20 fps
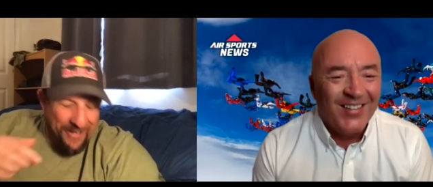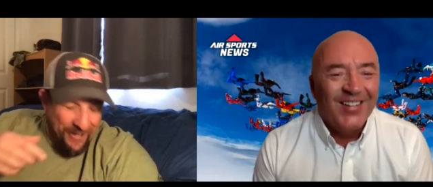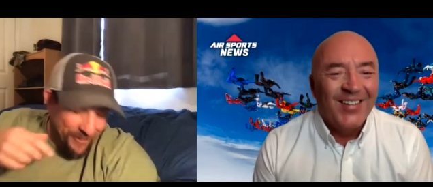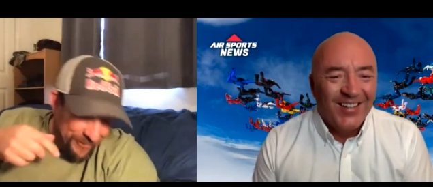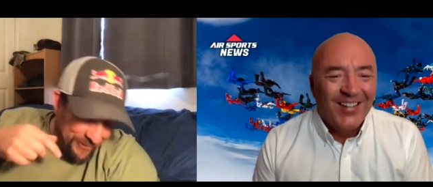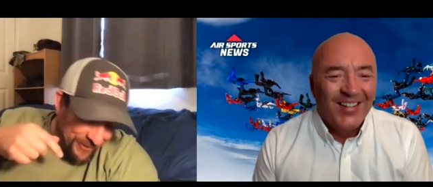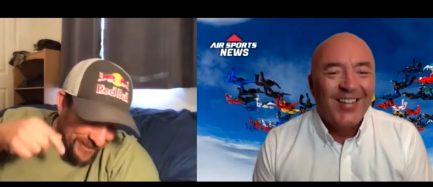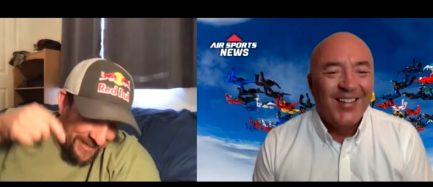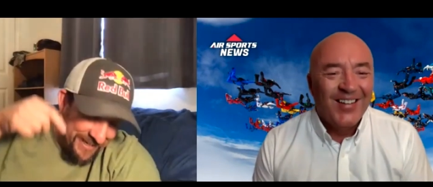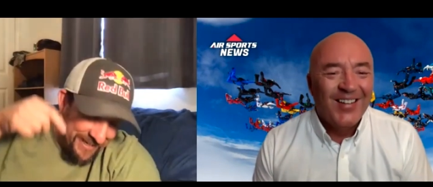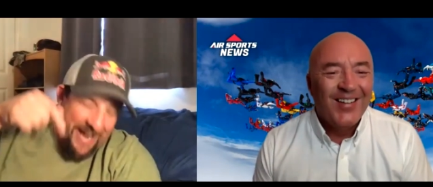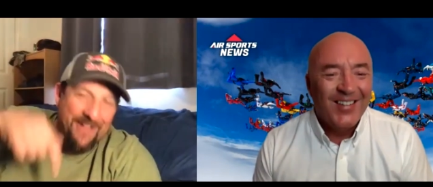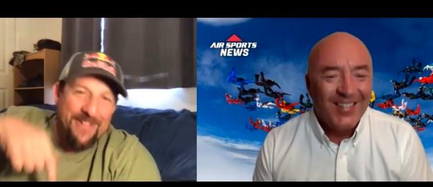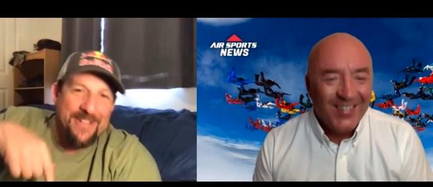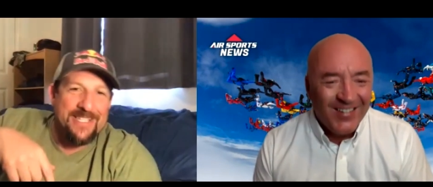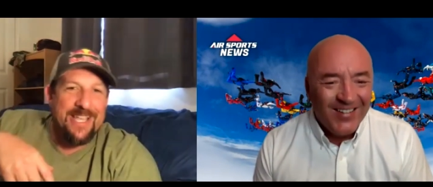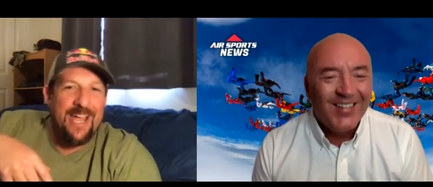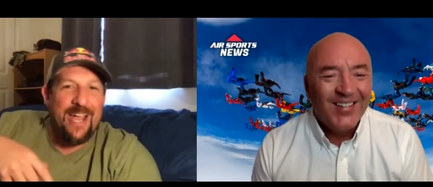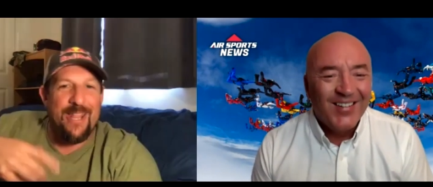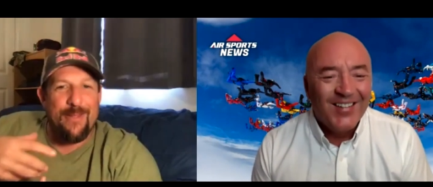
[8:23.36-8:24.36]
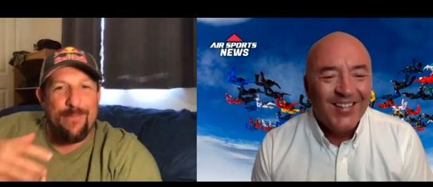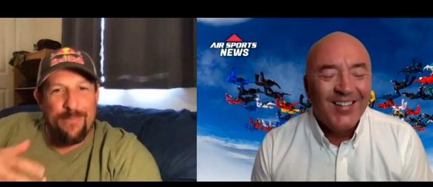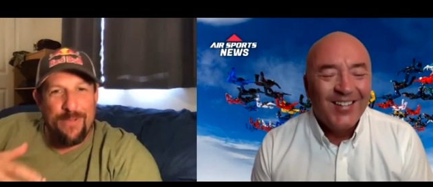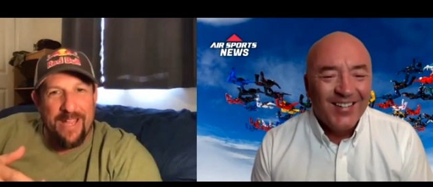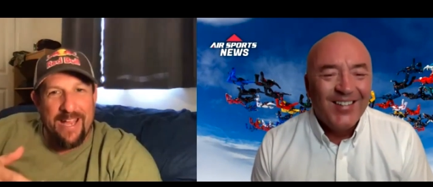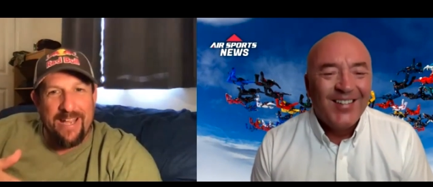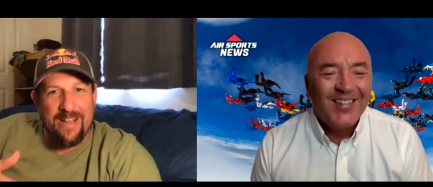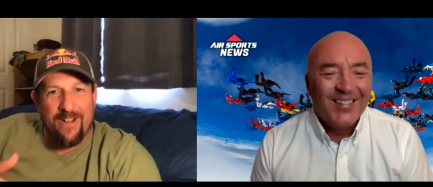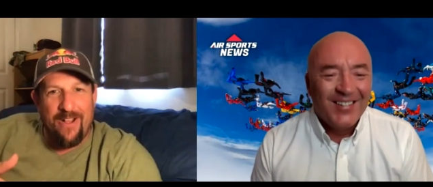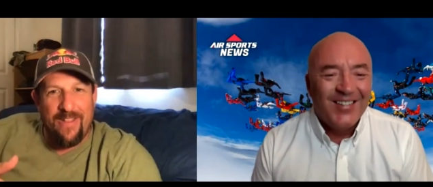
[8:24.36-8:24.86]
Speaker 1: you're looking down the side of the
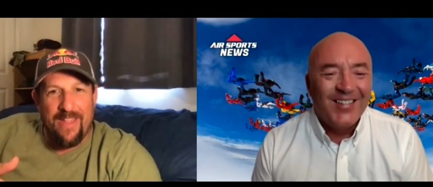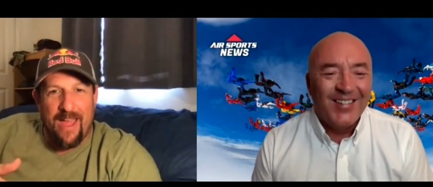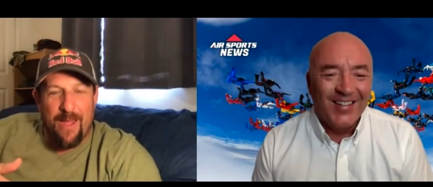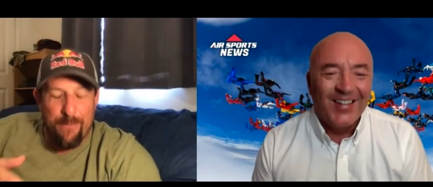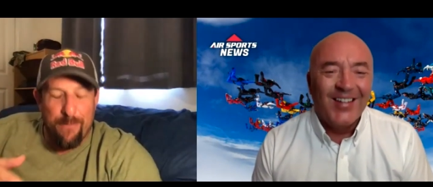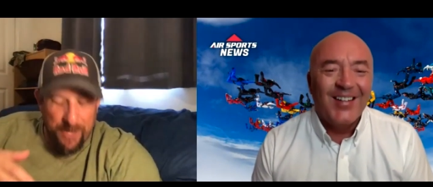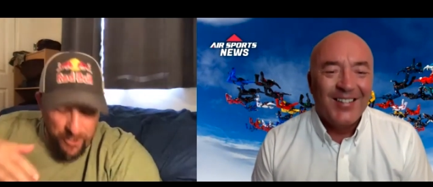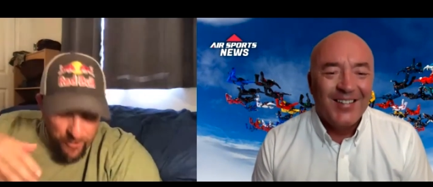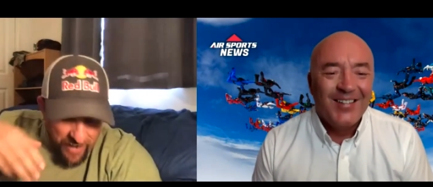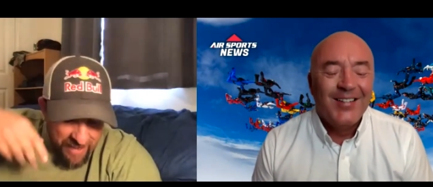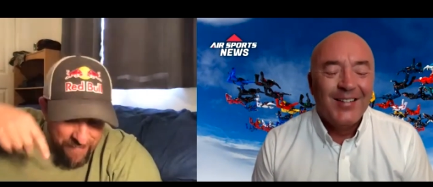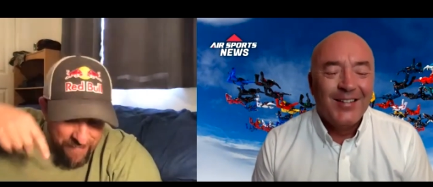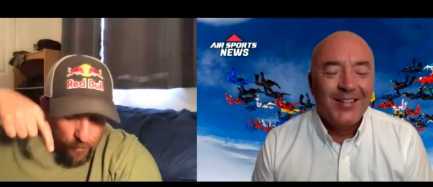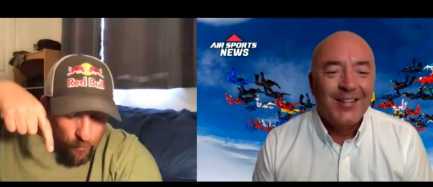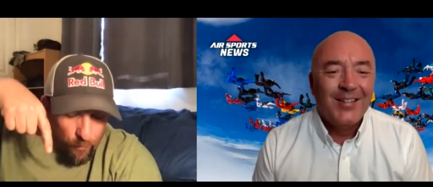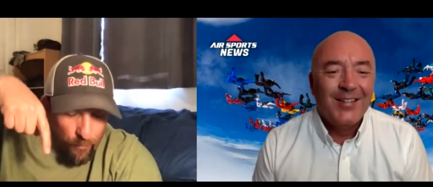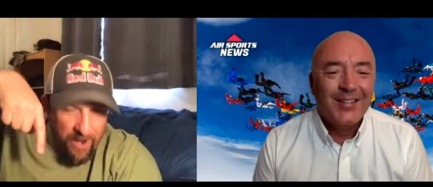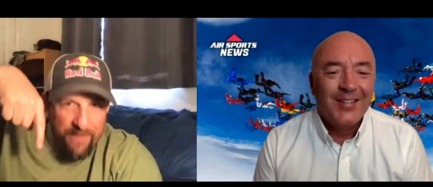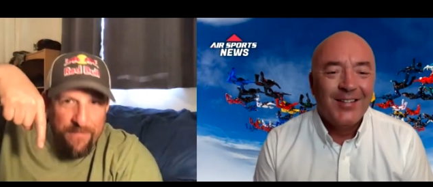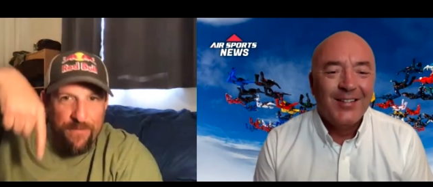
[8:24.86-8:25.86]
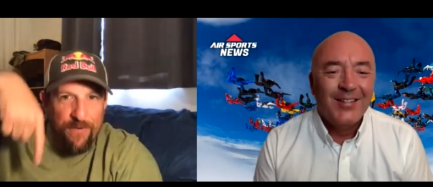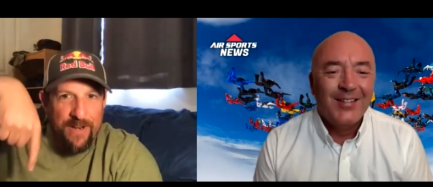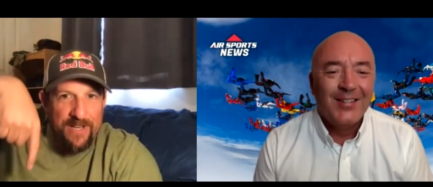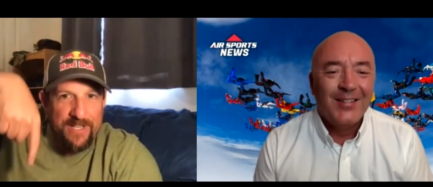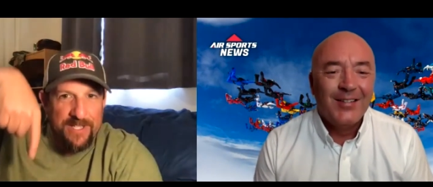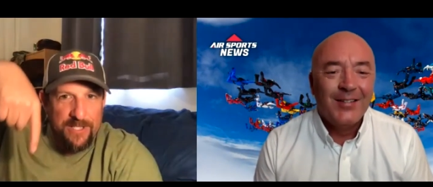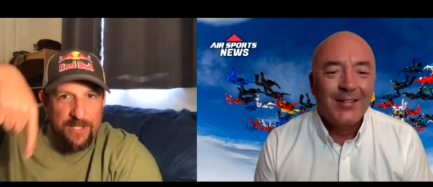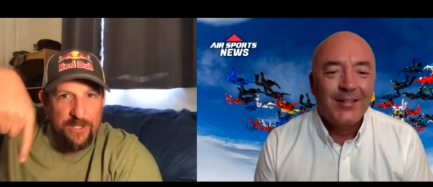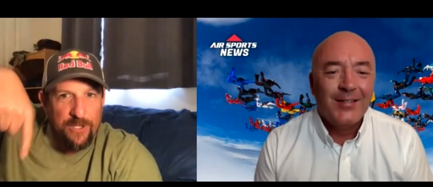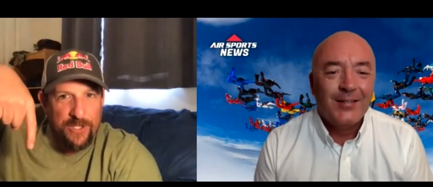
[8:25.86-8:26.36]
plane and all that, but you have a reference
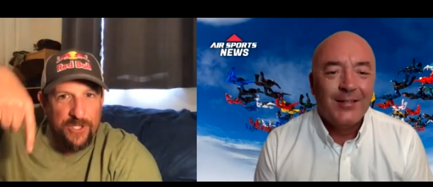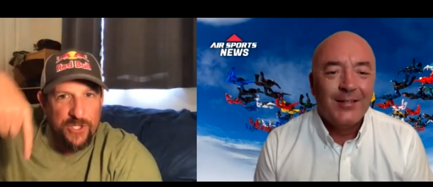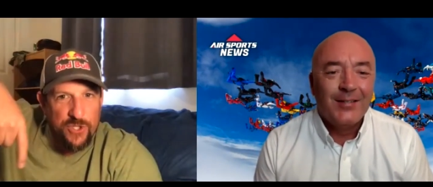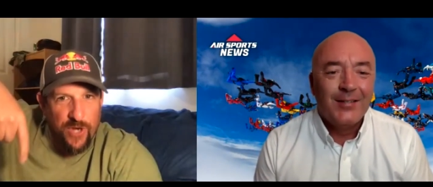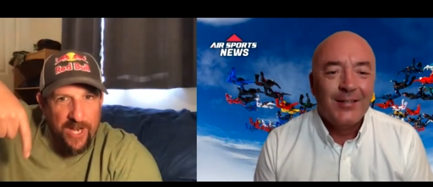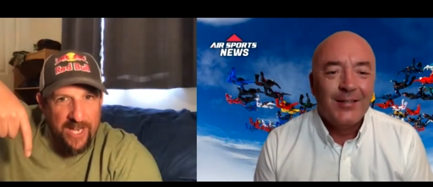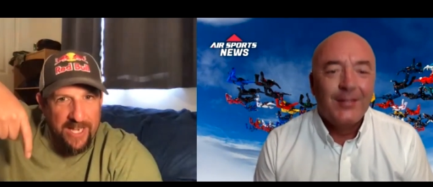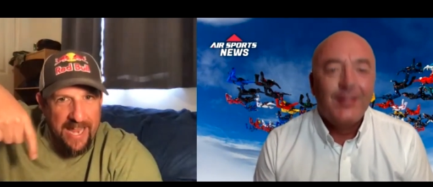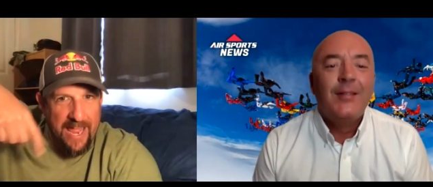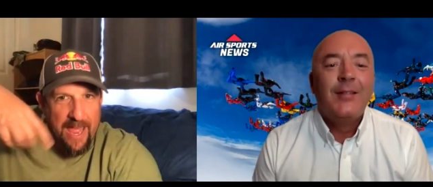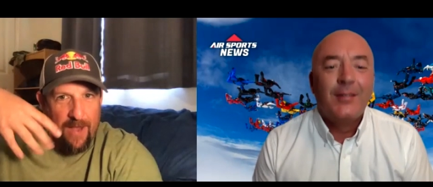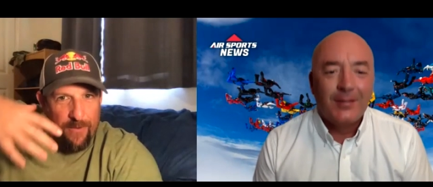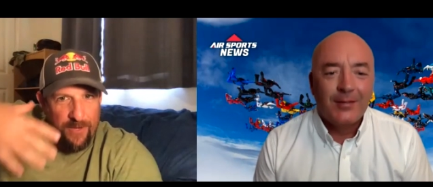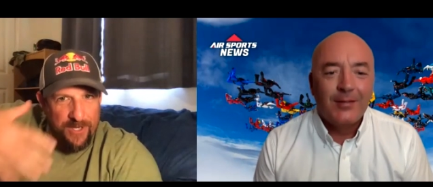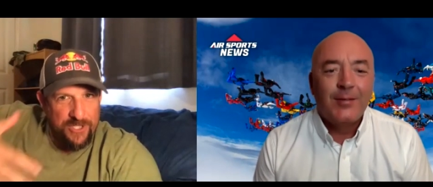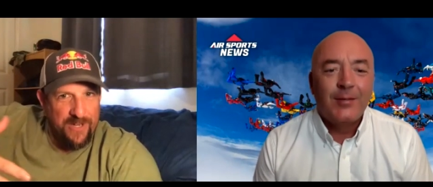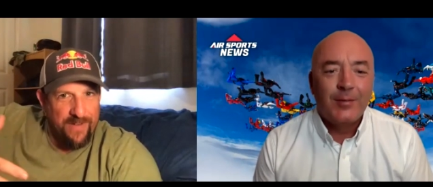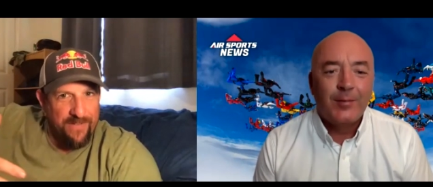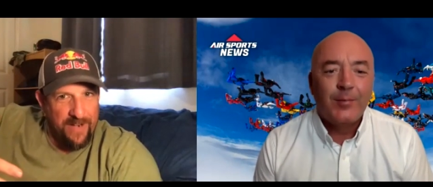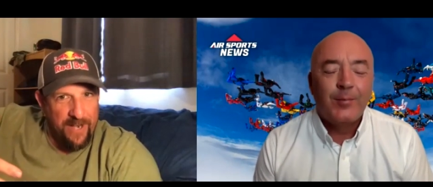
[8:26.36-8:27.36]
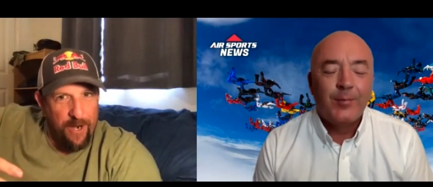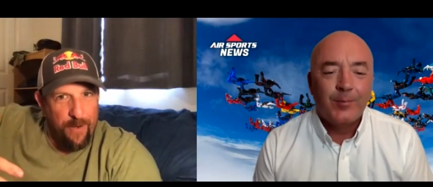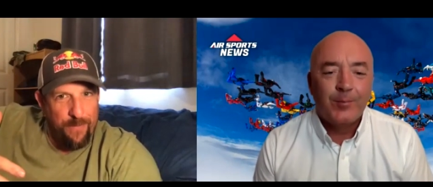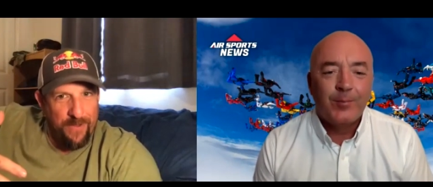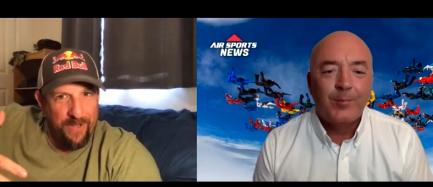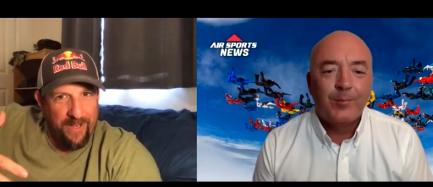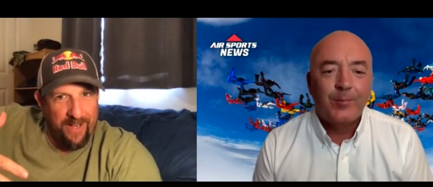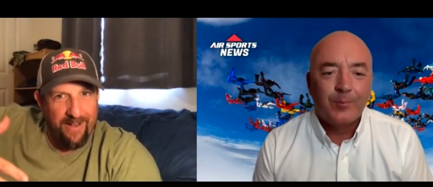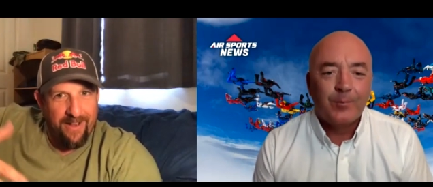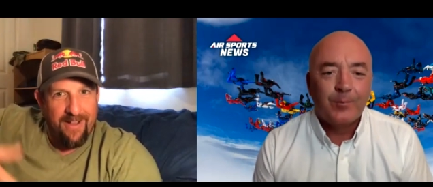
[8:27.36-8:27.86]
to look straight down because you have an
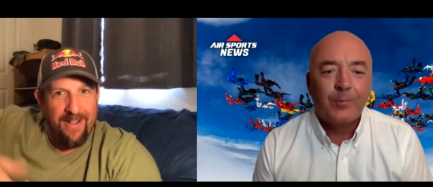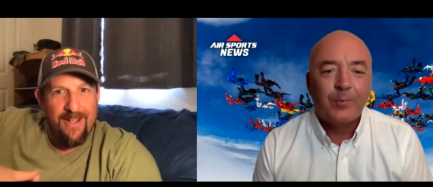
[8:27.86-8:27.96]
airplane.